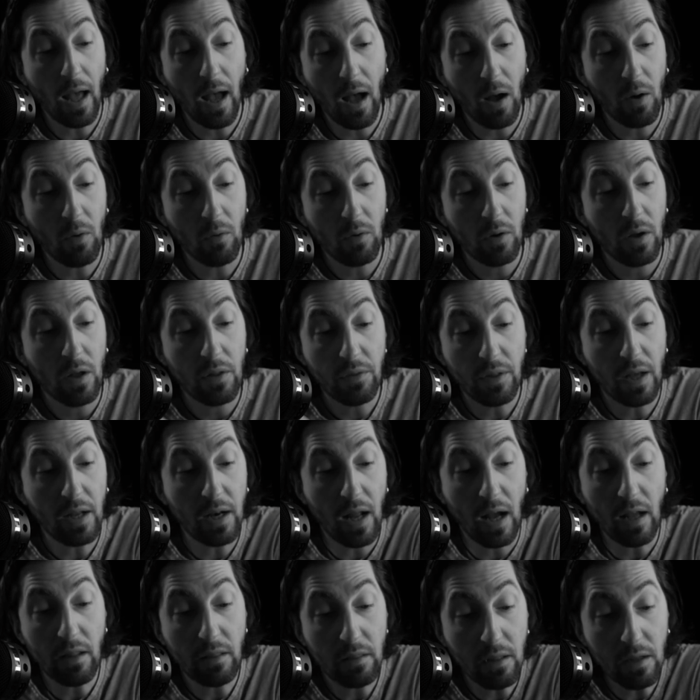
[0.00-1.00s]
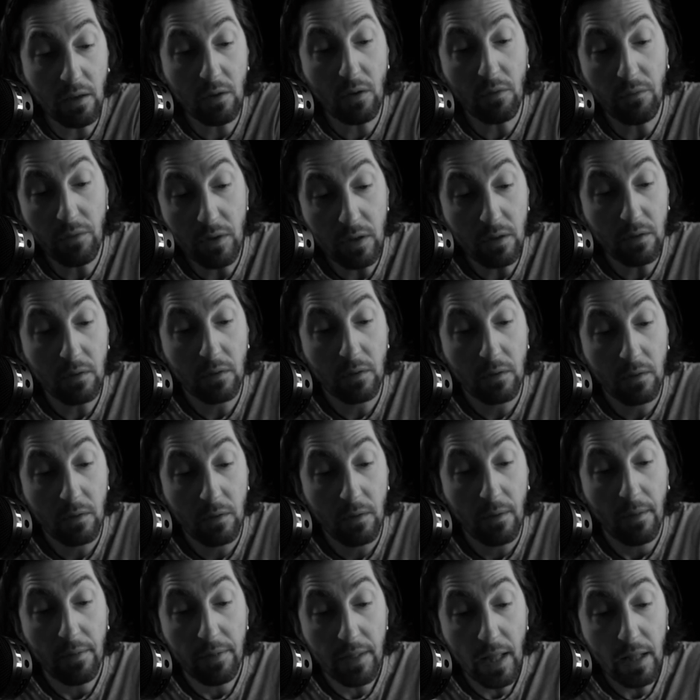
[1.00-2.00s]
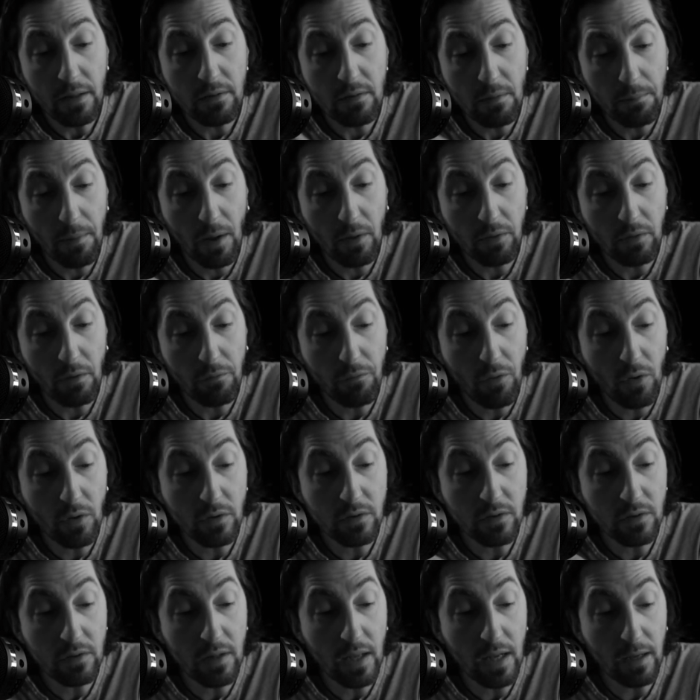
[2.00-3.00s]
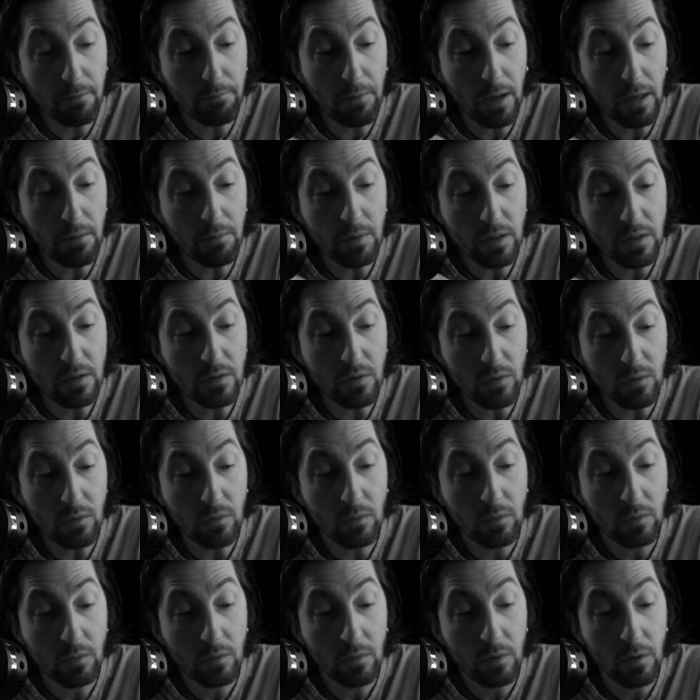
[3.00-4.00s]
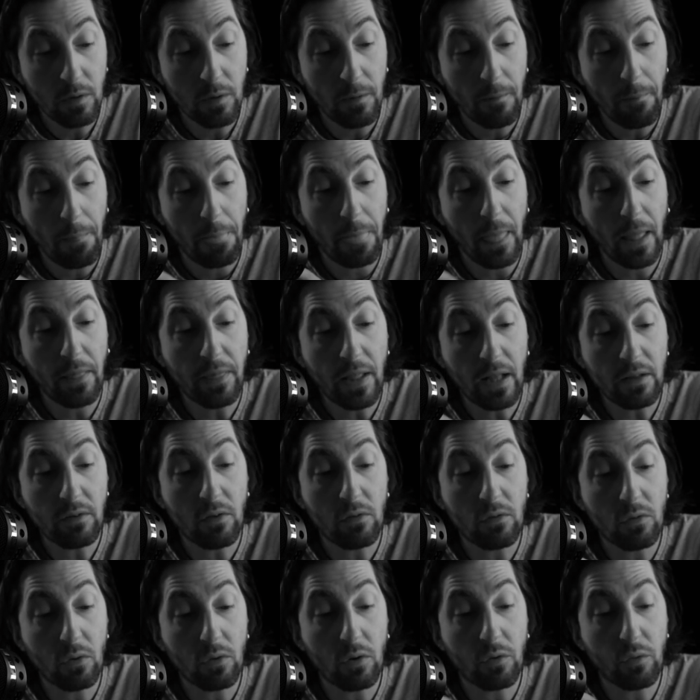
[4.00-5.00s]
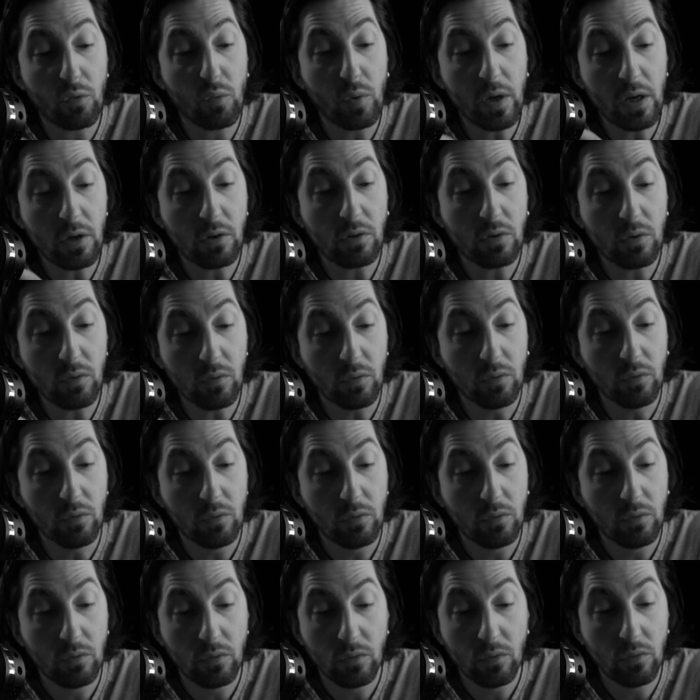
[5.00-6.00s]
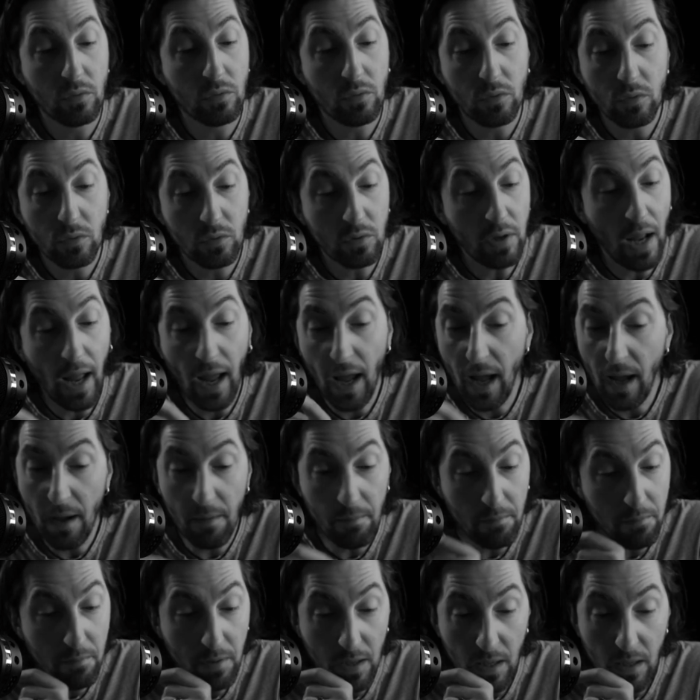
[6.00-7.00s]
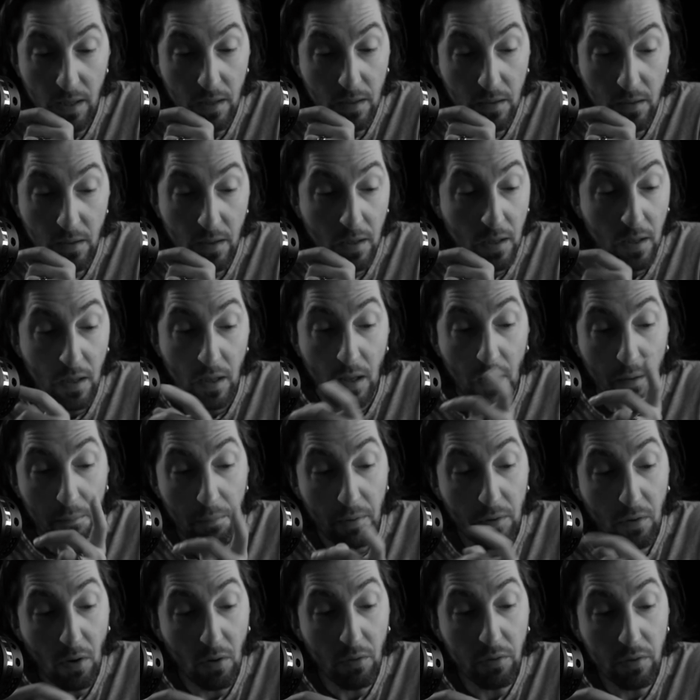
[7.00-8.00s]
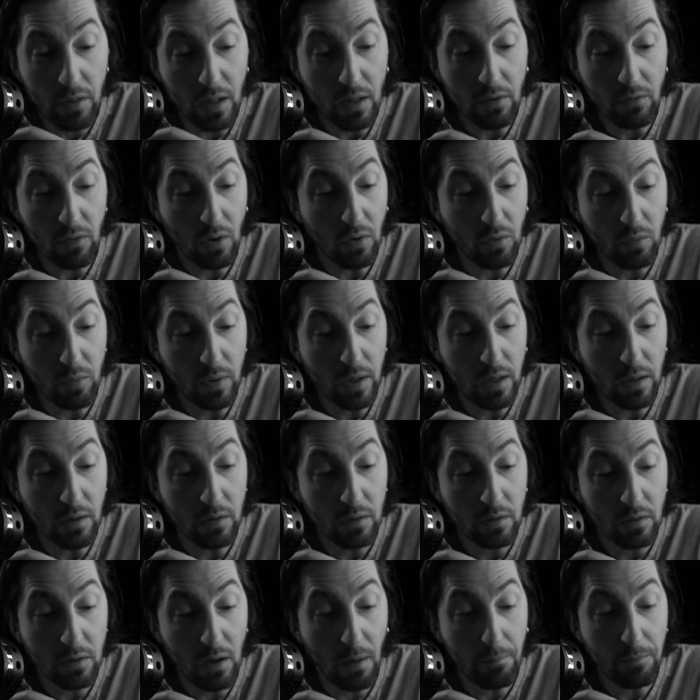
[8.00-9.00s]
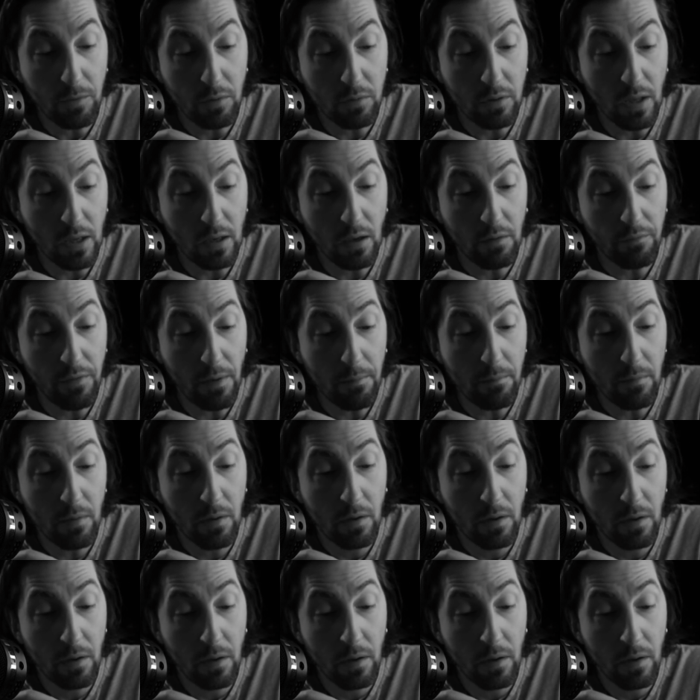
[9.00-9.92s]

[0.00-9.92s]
now that I think of it, that's about the first thing babies do. And that's a sort of queer, too. Damn me. But all things are queer, come to think of them.